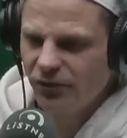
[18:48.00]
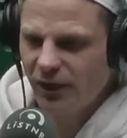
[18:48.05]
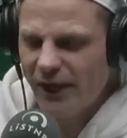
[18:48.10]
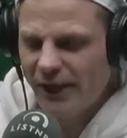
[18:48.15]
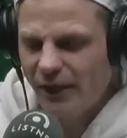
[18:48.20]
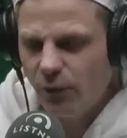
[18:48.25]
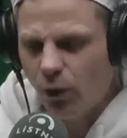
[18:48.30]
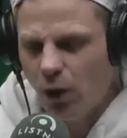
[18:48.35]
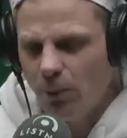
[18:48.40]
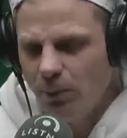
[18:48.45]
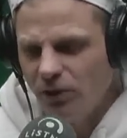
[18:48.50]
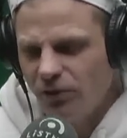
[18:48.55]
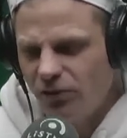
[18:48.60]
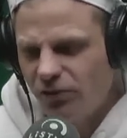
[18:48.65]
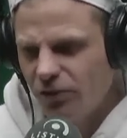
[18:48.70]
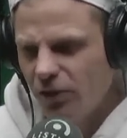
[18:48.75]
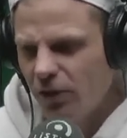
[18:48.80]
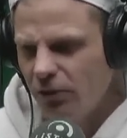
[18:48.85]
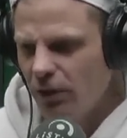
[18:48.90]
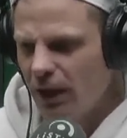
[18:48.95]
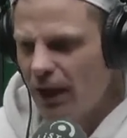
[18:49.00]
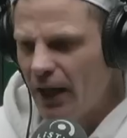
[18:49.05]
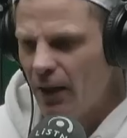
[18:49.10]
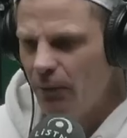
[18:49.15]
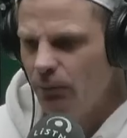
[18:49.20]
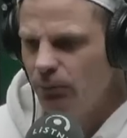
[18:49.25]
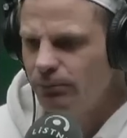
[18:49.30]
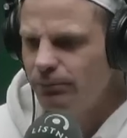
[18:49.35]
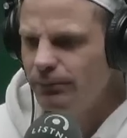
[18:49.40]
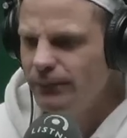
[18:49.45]
Sandy Roberts
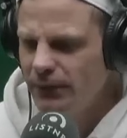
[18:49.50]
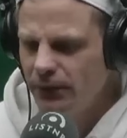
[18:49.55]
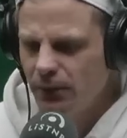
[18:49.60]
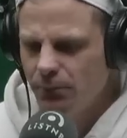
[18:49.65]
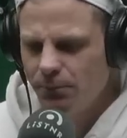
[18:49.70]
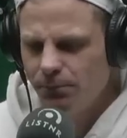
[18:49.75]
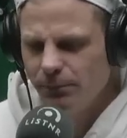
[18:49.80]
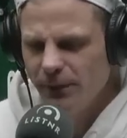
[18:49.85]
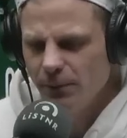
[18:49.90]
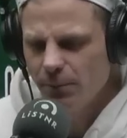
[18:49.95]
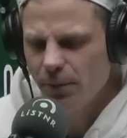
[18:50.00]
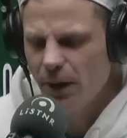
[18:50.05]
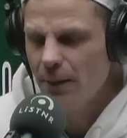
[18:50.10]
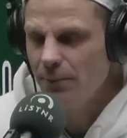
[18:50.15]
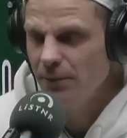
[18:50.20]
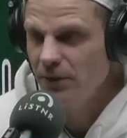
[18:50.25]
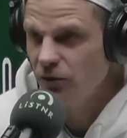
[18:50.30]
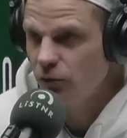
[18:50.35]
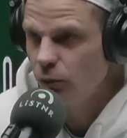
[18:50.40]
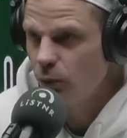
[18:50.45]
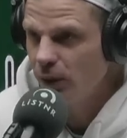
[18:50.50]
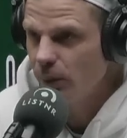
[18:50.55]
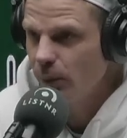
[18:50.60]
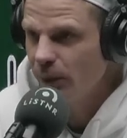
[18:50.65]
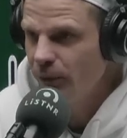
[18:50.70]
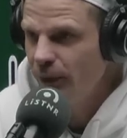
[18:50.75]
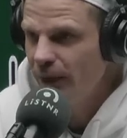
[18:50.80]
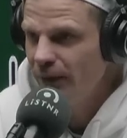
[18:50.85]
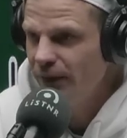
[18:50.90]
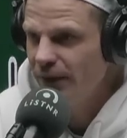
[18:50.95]
in the paper this week,
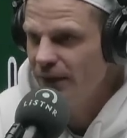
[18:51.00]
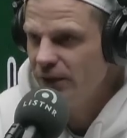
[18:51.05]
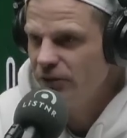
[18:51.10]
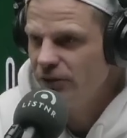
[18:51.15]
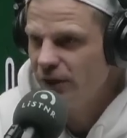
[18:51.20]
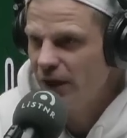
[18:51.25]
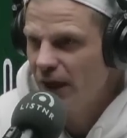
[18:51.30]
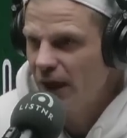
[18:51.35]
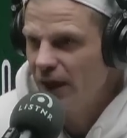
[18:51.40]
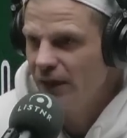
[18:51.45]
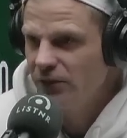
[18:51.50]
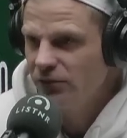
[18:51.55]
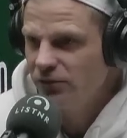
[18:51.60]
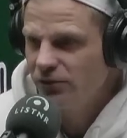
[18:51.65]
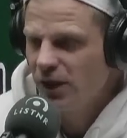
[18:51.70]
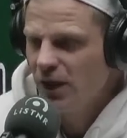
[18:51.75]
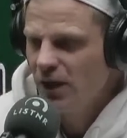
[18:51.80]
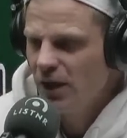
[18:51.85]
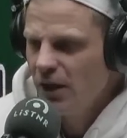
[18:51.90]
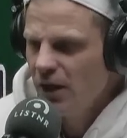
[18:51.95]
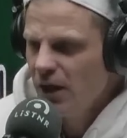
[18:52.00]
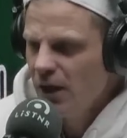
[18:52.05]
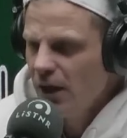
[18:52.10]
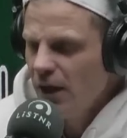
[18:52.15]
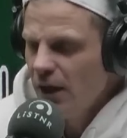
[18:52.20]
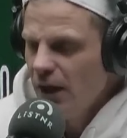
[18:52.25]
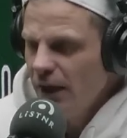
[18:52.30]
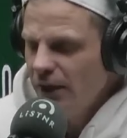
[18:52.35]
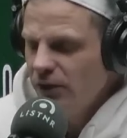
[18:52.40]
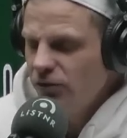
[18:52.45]
we read that
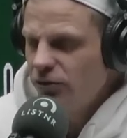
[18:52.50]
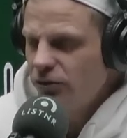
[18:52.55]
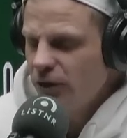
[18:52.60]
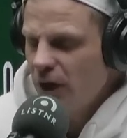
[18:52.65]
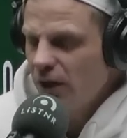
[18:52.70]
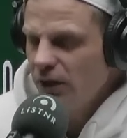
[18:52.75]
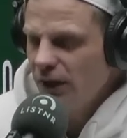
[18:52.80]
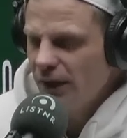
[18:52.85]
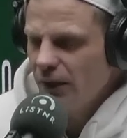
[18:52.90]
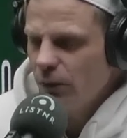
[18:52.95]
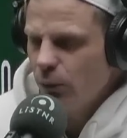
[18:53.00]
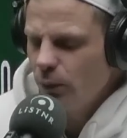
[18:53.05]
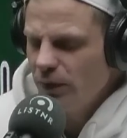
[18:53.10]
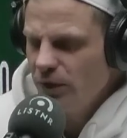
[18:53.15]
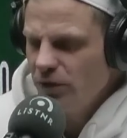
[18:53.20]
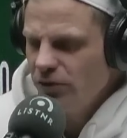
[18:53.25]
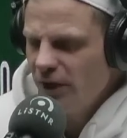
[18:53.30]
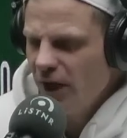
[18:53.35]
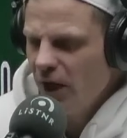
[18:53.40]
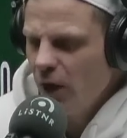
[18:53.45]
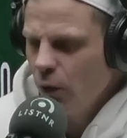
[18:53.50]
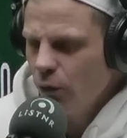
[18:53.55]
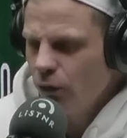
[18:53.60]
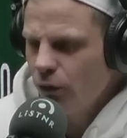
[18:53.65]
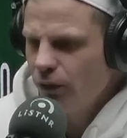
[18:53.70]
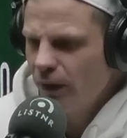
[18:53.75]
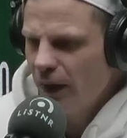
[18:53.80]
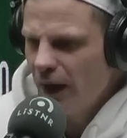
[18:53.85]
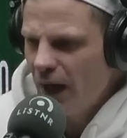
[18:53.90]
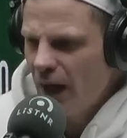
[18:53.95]
he's struggling with his
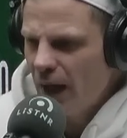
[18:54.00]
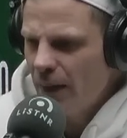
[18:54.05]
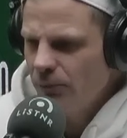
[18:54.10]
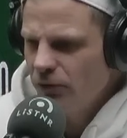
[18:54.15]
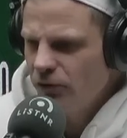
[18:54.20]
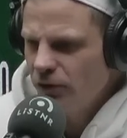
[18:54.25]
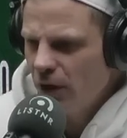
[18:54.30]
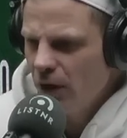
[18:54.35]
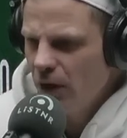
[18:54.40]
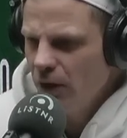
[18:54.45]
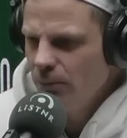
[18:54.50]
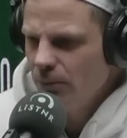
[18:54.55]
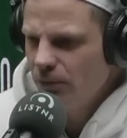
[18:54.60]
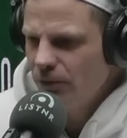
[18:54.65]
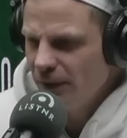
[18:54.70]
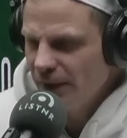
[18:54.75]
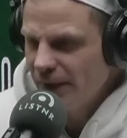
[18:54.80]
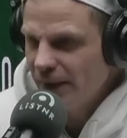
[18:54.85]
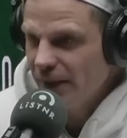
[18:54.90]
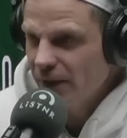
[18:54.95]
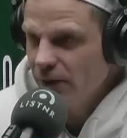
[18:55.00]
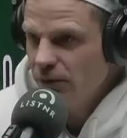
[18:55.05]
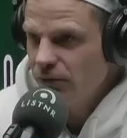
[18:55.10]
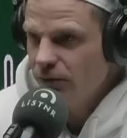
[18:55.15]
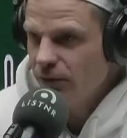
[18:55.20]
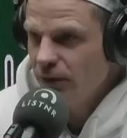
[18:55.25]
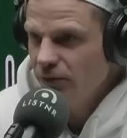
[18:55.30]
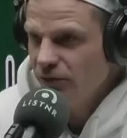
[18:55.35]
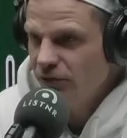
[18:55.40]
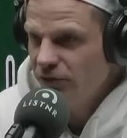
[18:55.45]
health. So thinking
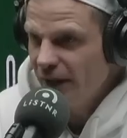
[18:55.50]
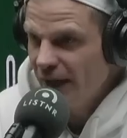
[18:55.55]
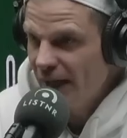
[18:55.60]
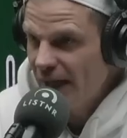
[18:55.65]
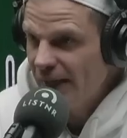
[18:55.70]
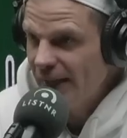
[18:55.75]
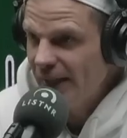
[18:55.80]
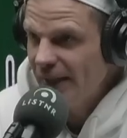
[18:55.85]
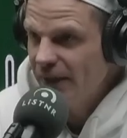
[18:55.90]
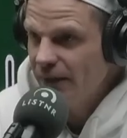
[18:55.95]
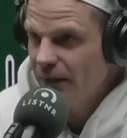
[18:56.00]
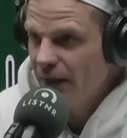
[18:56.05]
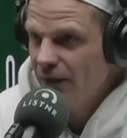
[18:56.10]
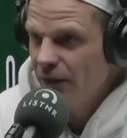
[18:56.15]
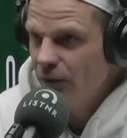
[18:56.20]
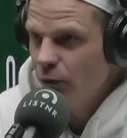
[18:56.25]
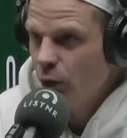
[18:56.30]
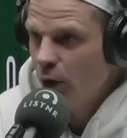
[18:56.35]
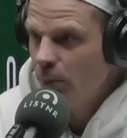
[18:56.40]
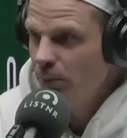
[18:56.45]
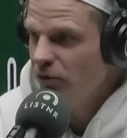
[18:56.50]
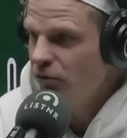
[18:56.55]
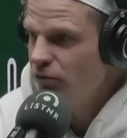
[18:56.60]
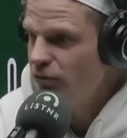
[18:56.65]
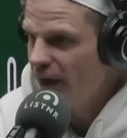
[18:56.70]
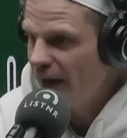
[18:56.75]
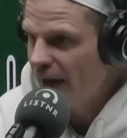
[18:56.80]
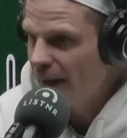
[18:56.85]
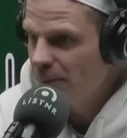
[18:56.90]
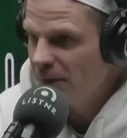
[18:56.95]
of Sandy and the Roberts
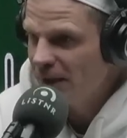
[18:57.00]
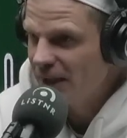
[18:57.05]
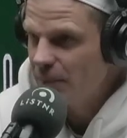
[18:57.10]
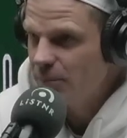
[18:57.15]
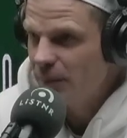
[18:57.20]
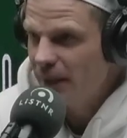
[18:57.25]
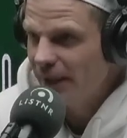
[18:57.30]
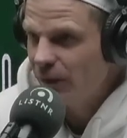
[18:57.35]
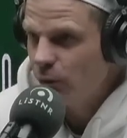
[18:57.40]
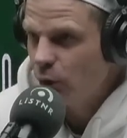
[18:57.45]
family, Benny